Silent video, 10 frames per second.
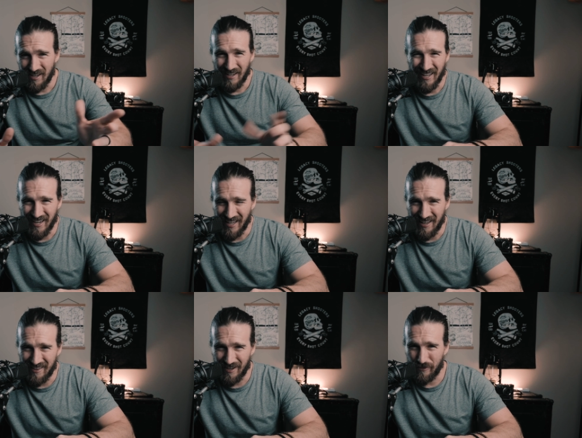kind of
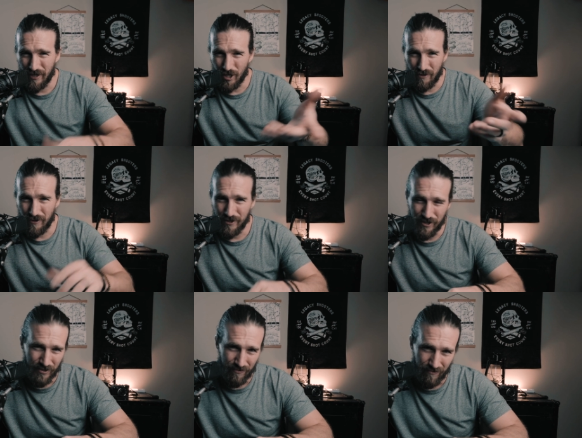anything we go over, or
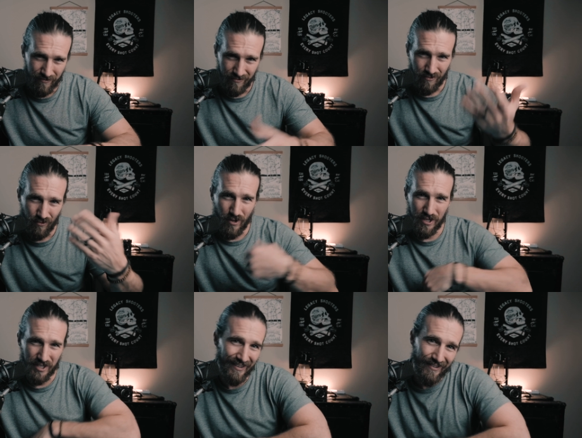just
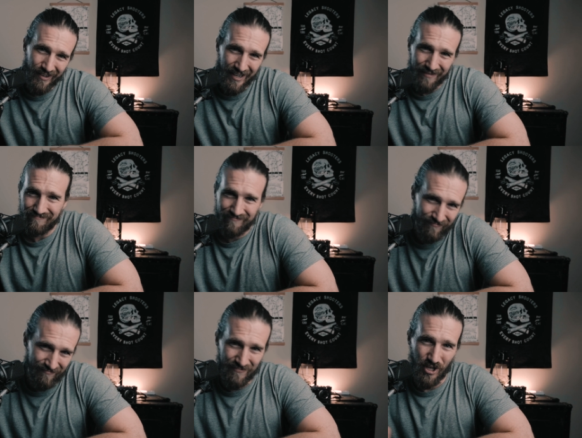watching another guy
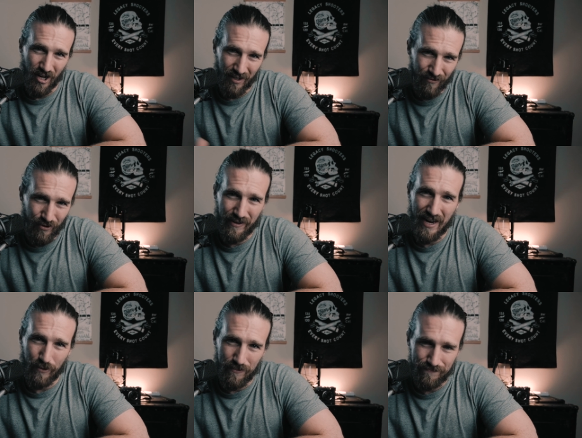talk in front of camera.